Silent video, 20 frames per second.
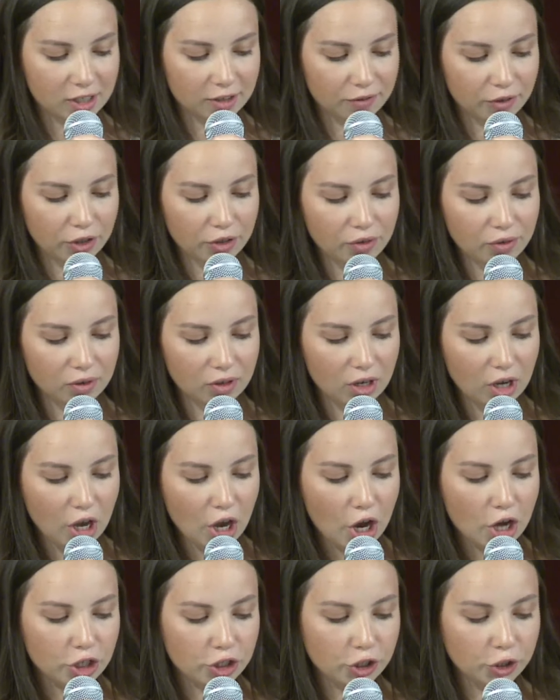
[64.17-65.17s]
of you?
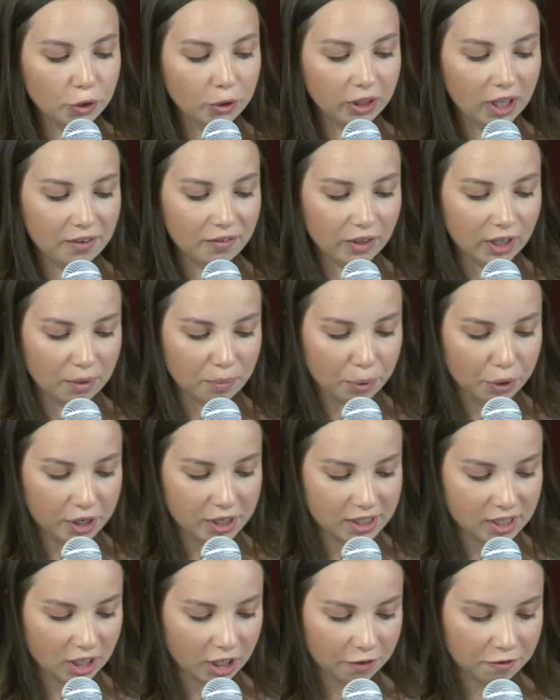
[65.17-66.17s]
Do you live in a
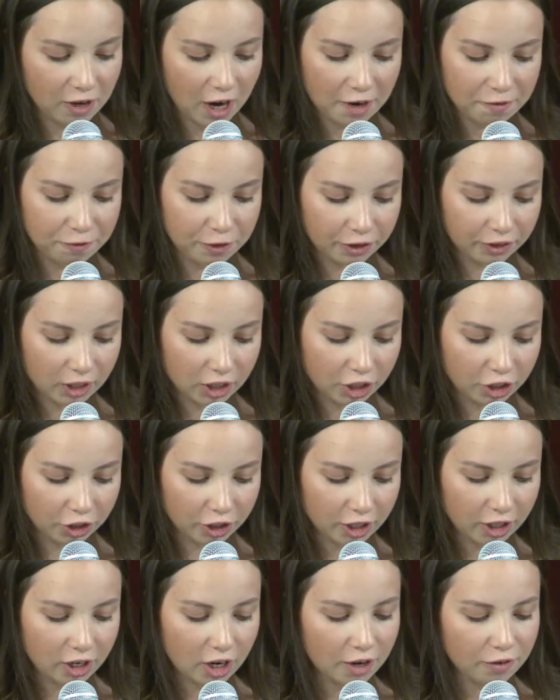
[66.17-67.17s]
prison of not feeling good
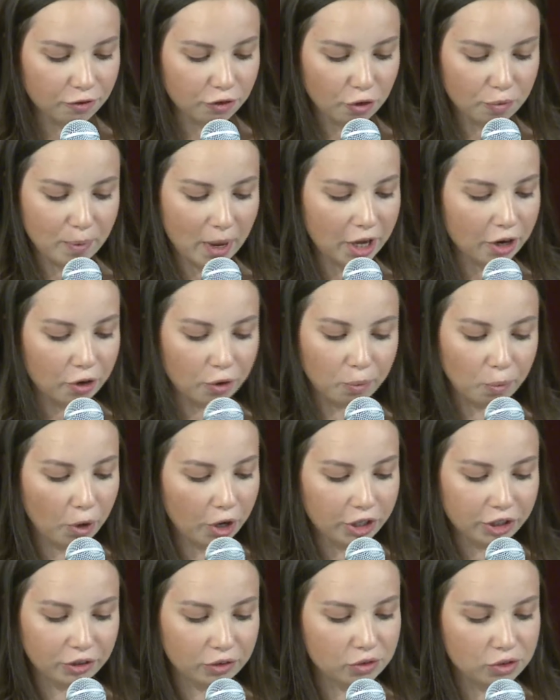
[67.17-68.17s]
enough no matter
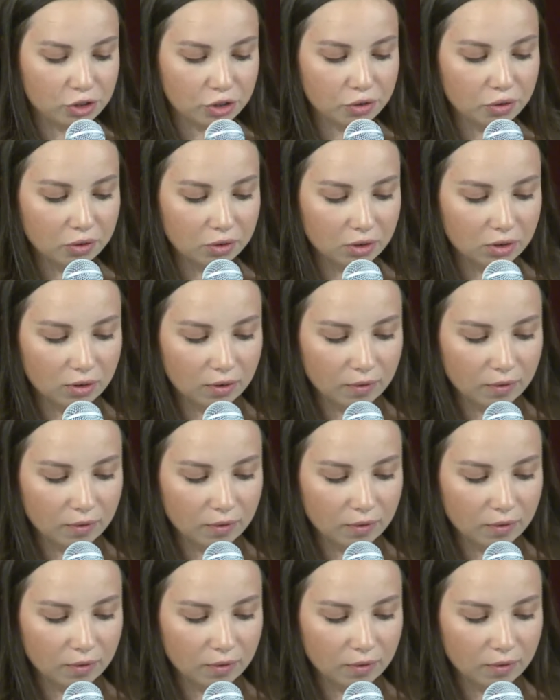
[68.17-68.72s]
what you do?